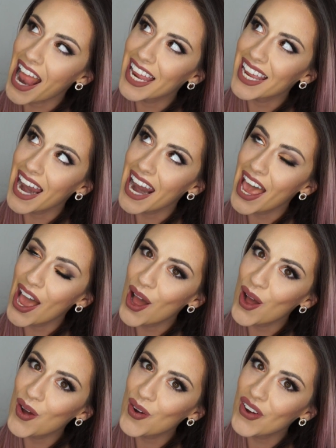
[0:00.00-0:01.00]
you
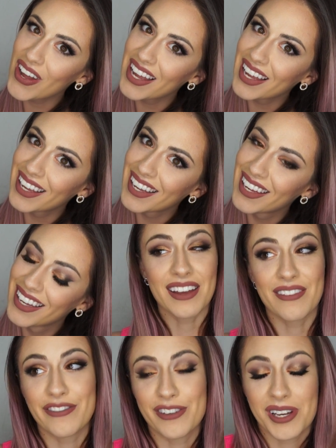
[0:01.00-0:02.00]
know?
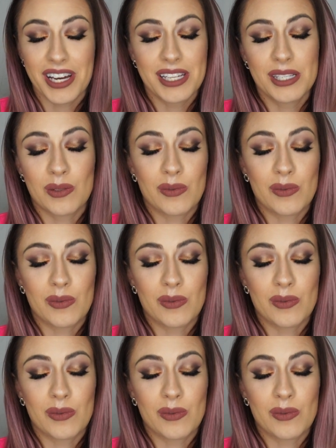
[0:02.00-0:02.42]
If you guys